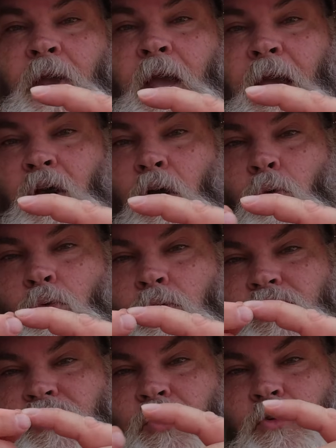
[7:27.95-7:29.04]
and got
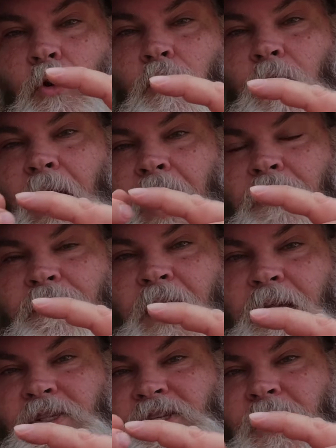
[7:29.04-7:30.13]
roots to grow out of
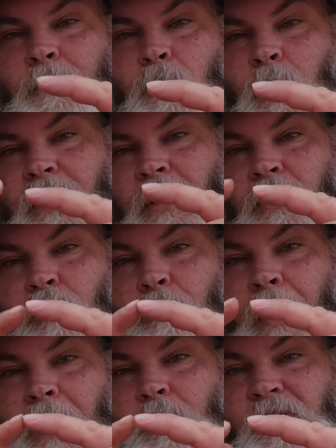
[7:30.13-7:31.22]
that tip where the little
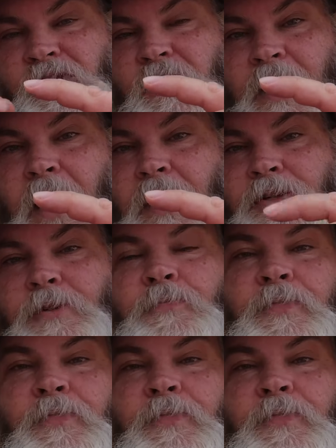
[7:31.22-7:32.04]
bud was on the end.